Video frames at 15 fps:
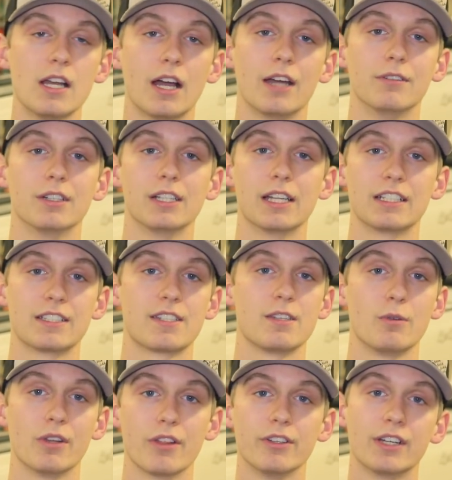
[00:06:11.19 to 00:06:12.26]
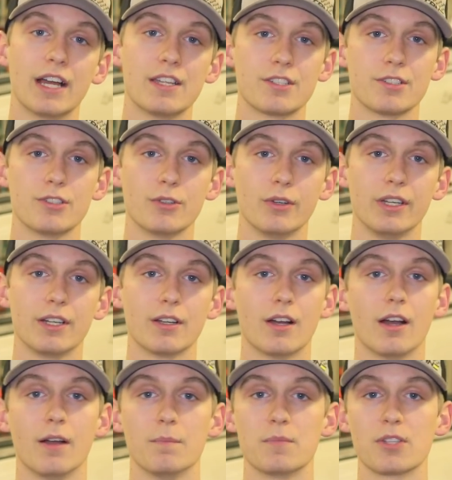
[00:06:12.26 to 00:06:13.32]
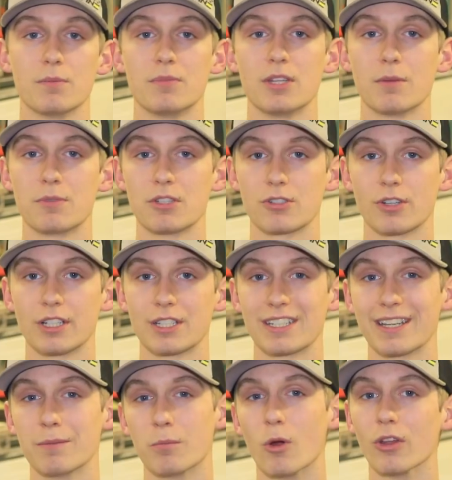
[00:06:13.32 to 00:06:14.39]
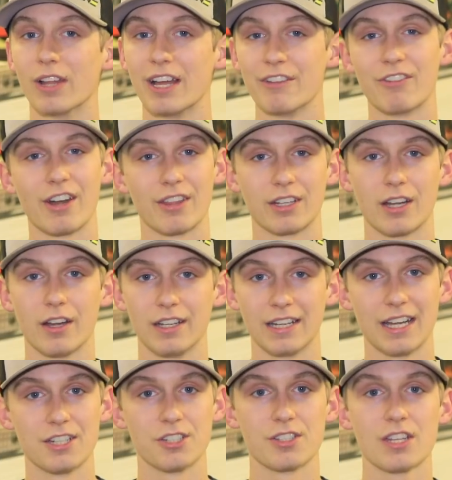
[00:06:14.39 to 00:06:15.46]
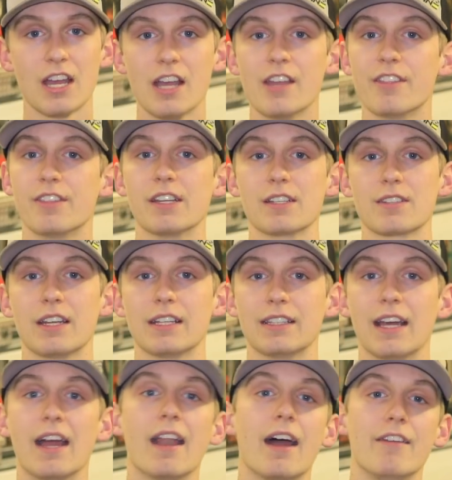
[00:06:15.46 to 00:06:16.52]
I'd really like to see what other guys are doing, um, some tips and tricks to get more life out of the cutting edges, things like that.